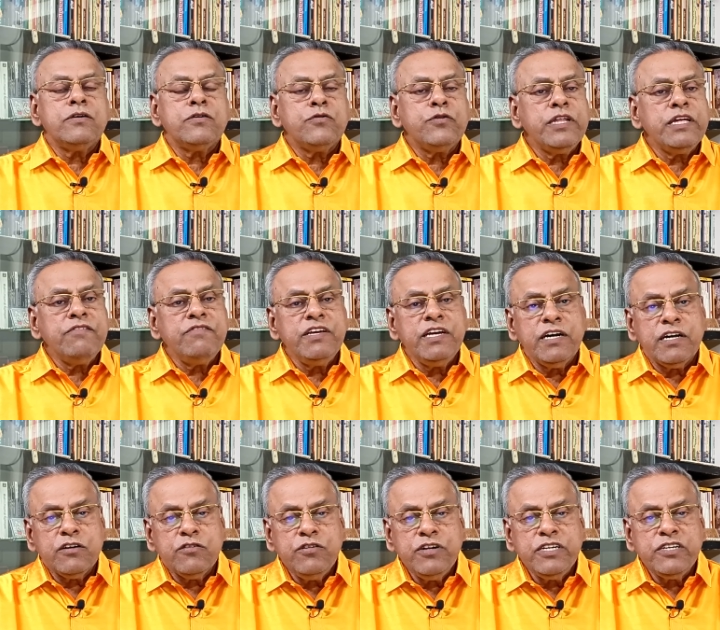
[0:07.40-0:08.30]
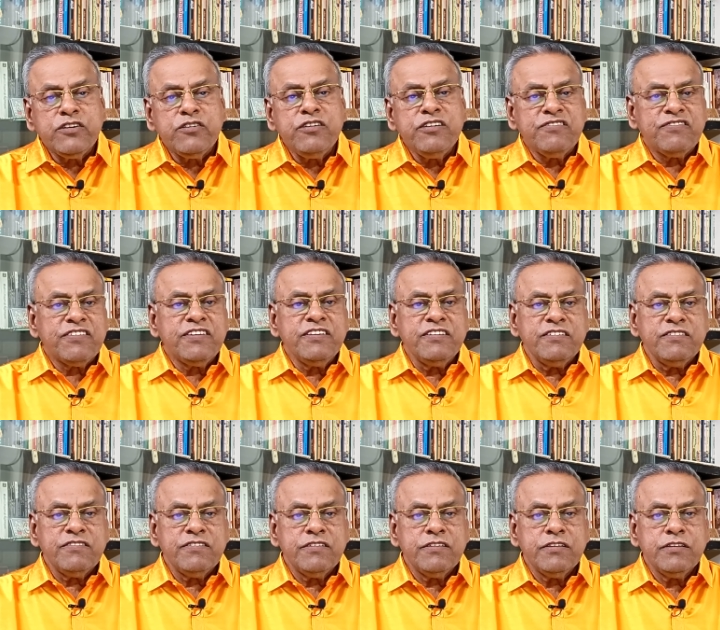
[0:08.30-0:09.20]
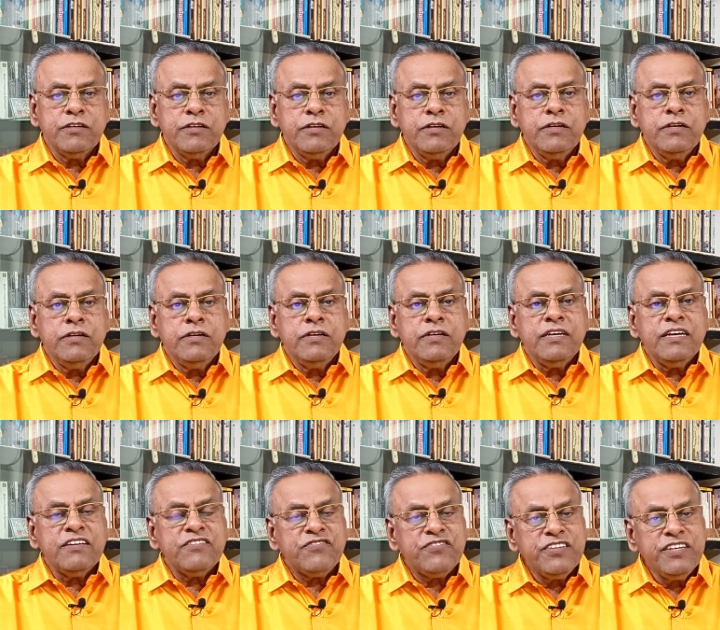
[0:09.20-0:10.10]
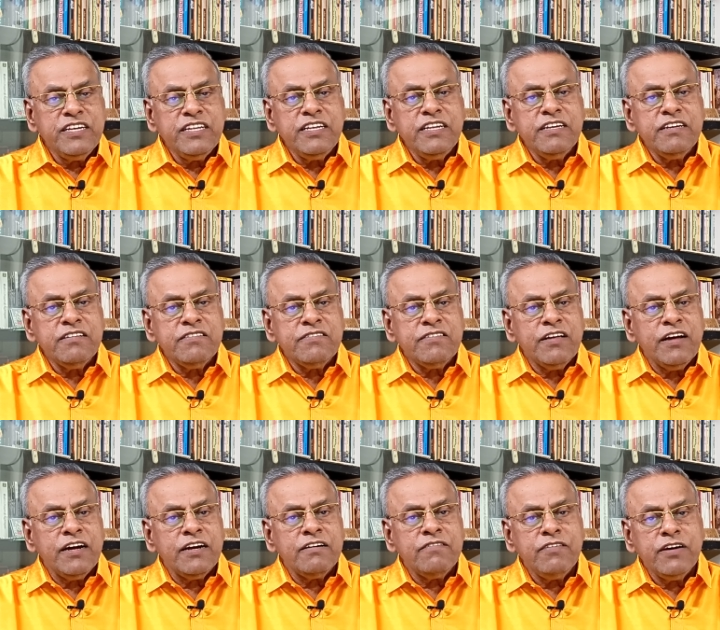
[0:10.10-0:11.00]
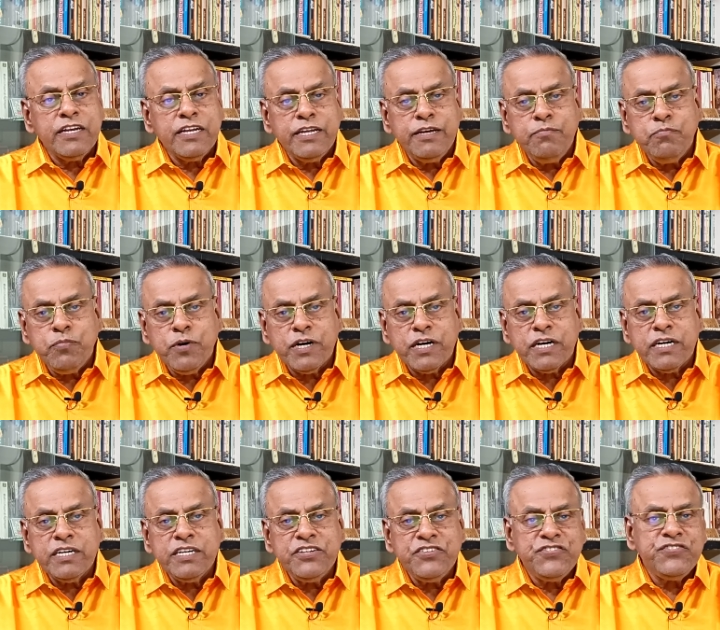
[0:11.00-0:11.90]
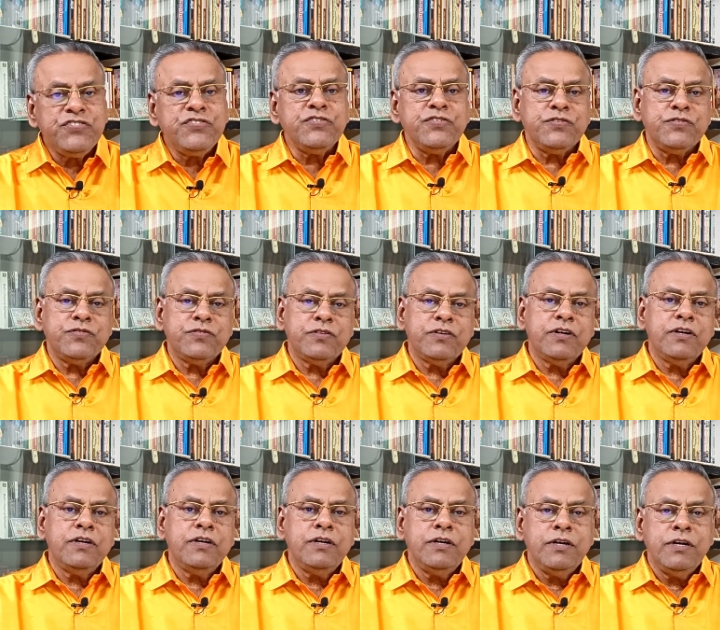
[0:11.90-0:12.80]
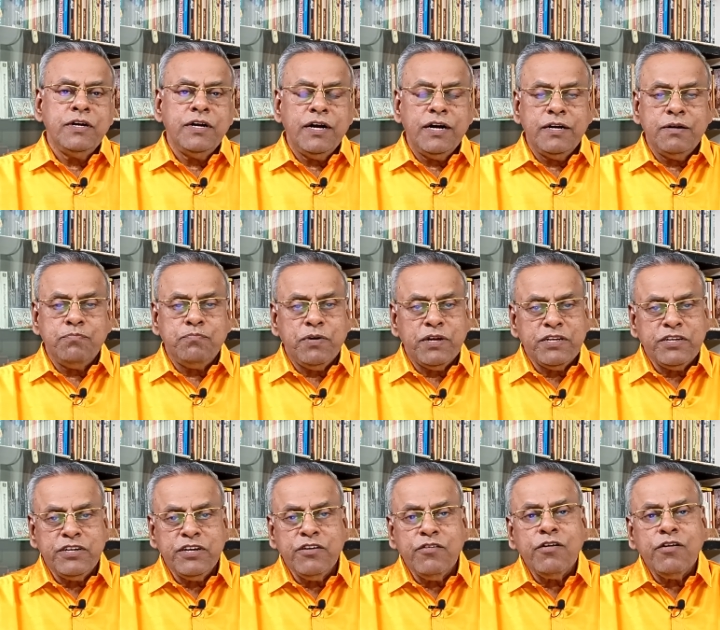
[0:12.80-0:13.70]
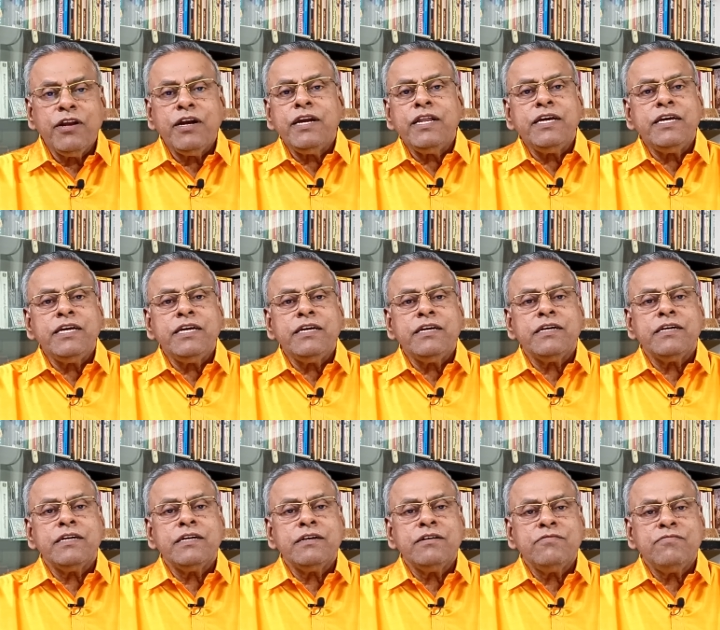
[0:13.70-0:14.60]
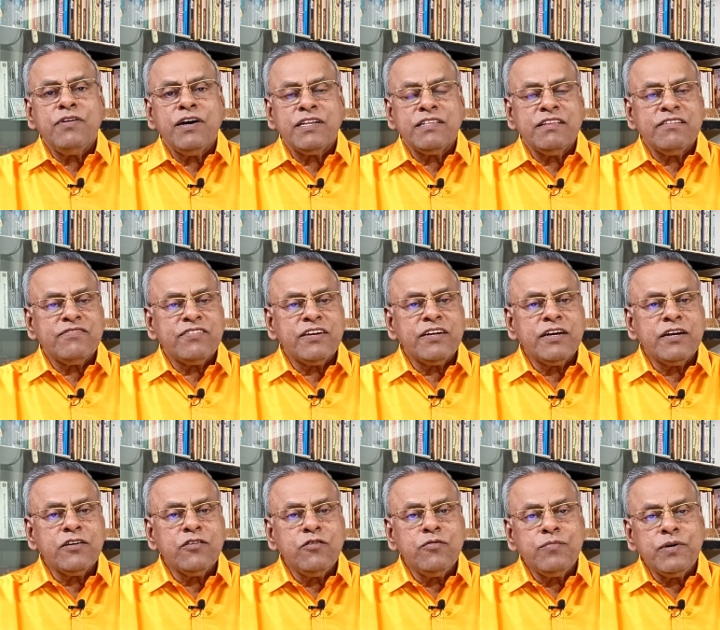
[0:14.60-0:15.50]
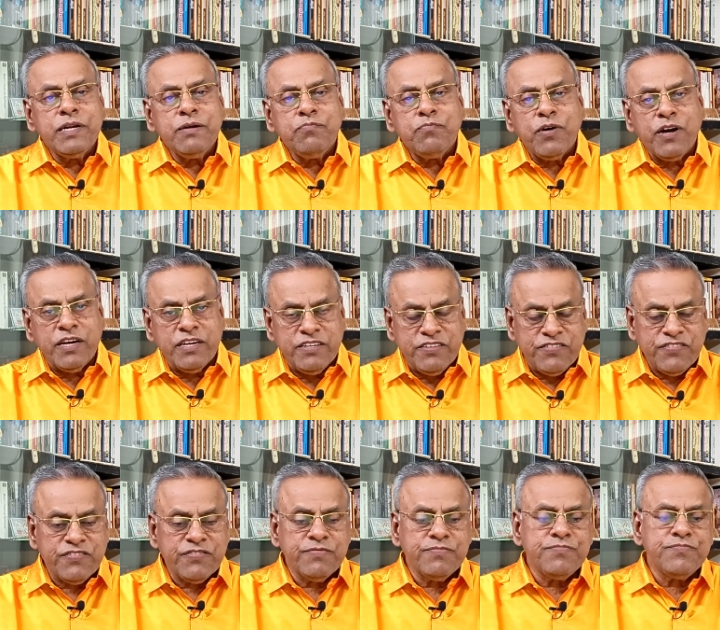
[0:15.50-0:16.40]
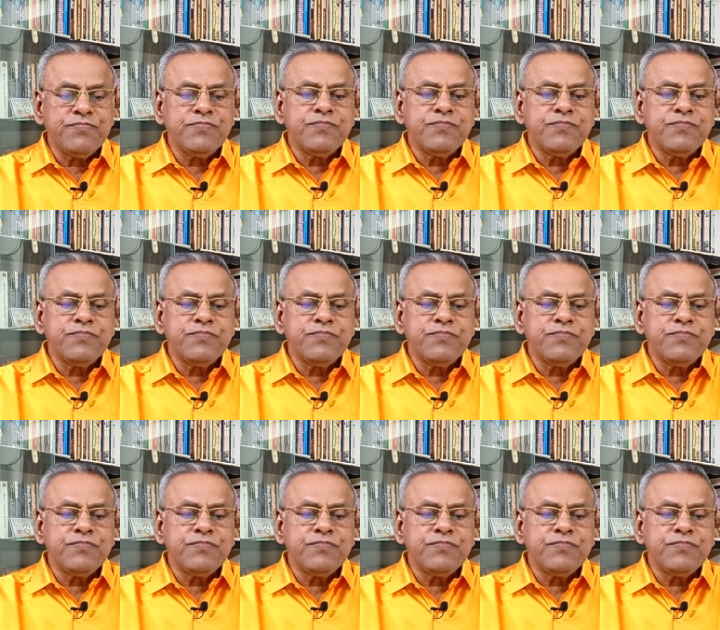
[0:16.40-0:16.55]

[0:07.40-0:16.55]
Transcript: Today we are going to discuss a serious and very important issue and particularly for the central government employees.